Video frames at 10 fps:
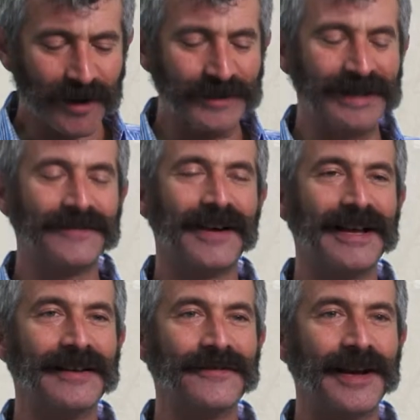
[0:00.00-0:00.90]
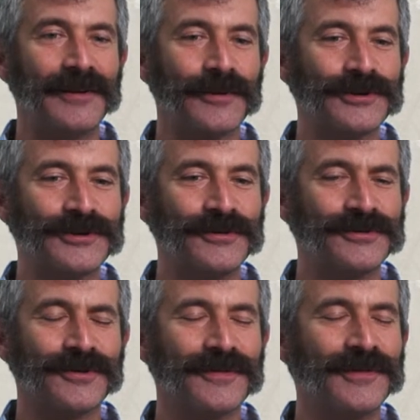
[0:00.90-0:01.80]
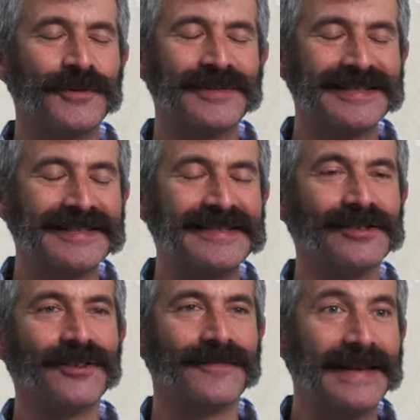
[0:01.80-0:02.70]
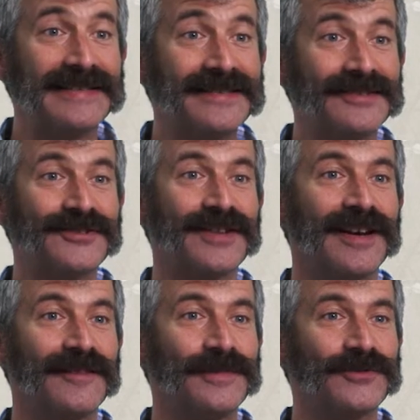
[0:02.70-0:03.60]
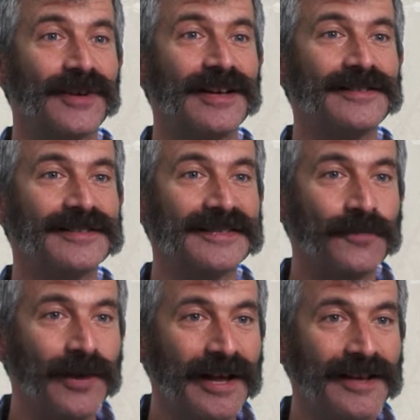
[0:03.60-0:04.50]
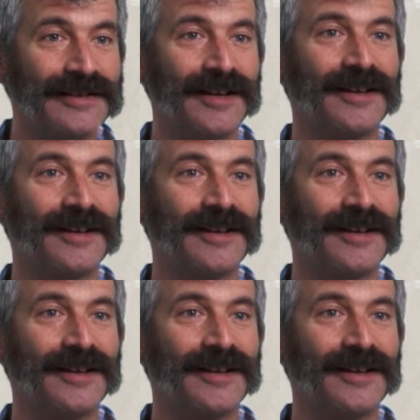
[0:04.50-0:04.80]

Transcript: I mean, if I if I were to sort of you know distill the message that I've been trying to spread,